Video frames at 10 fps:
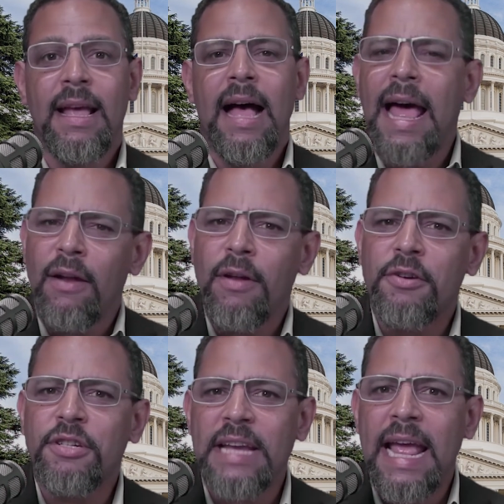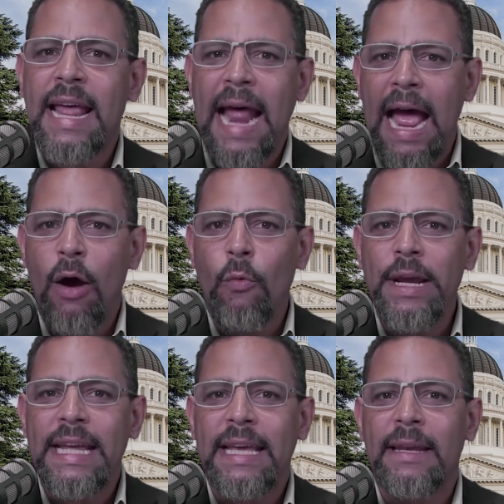I don't understand how we
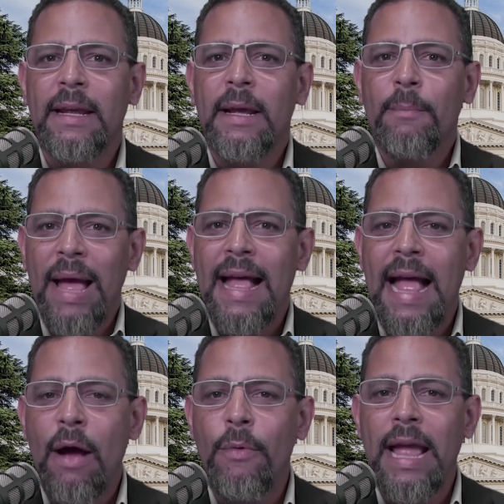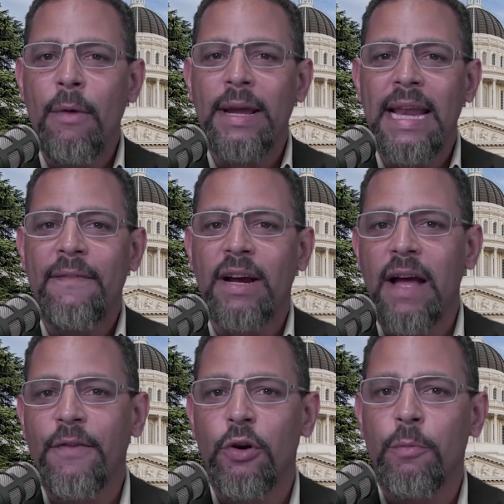can have a
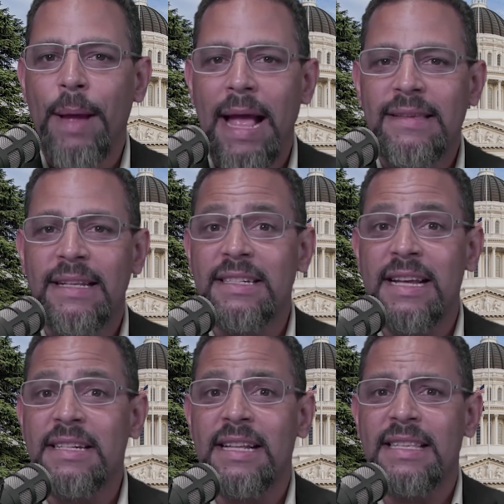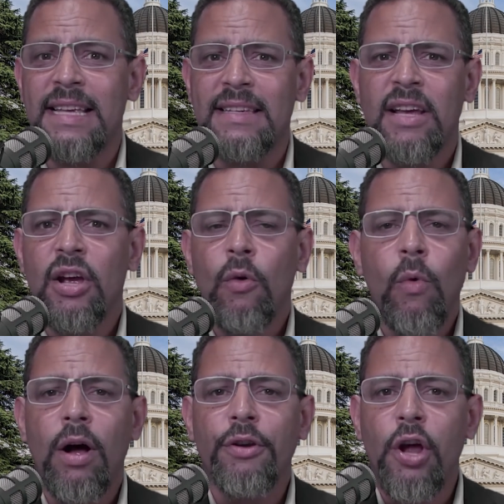governor who passed legislation that says,
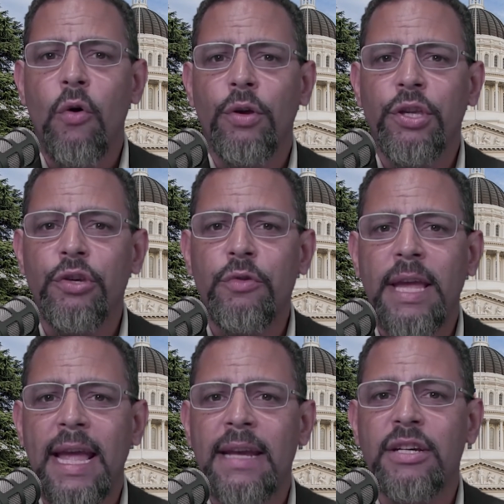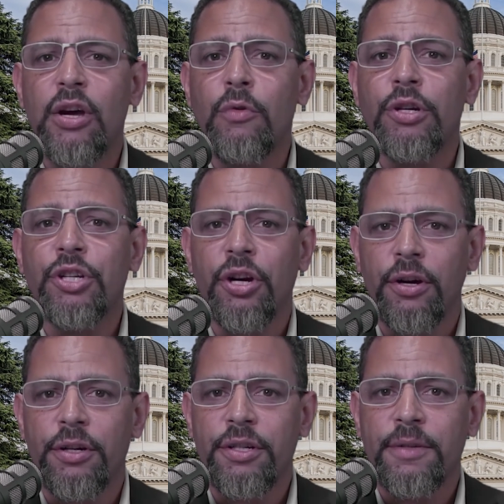well, no, you can't go to
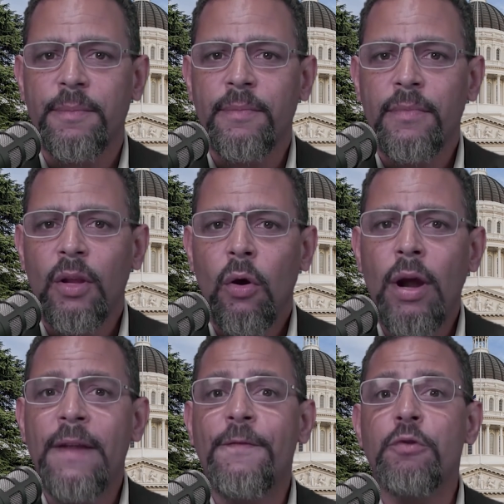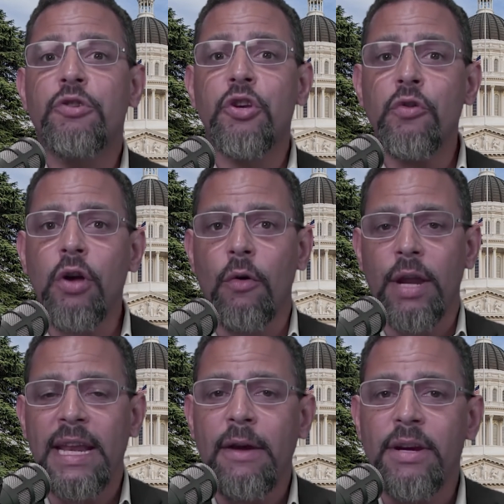church. And if you do go
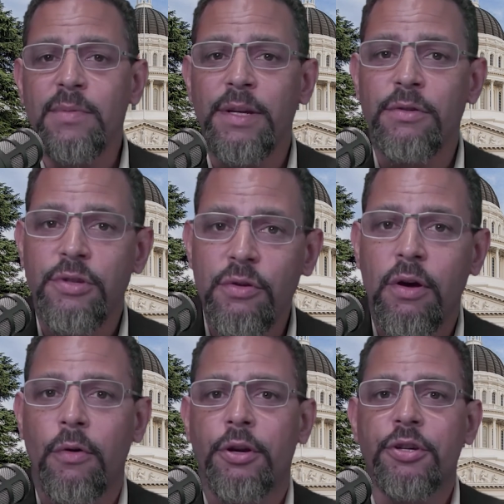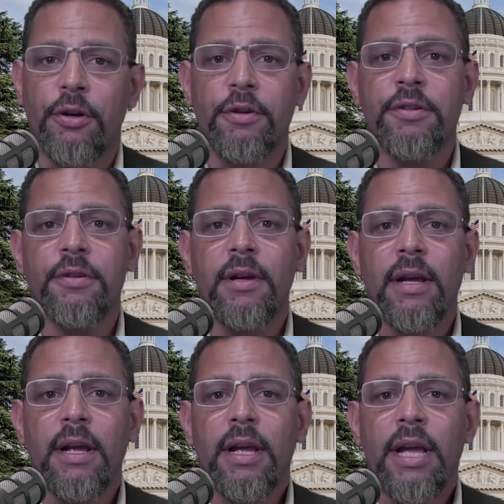in areas where you do go to church,
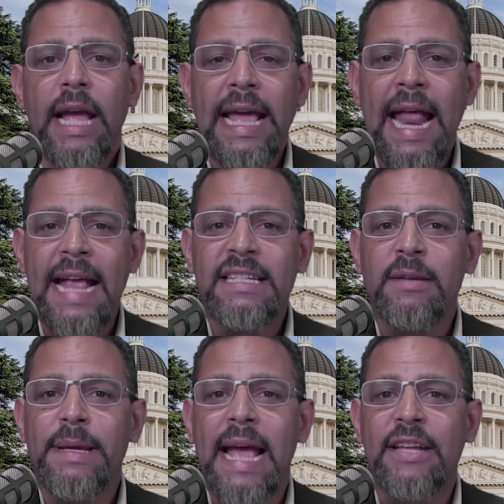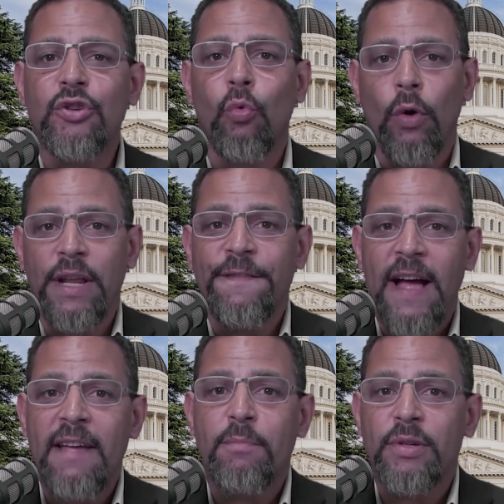it has to be at
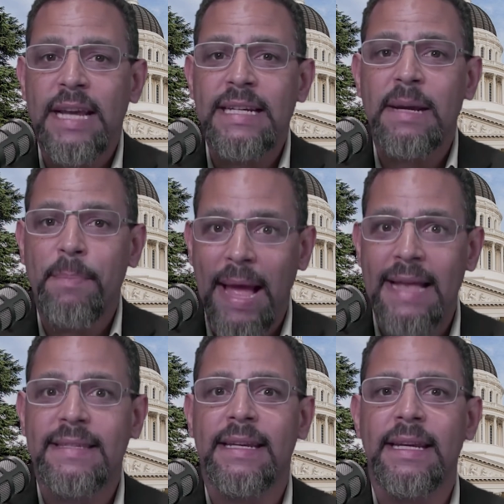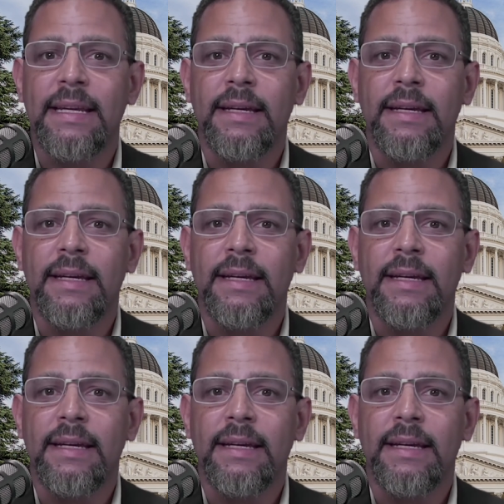25% capacity.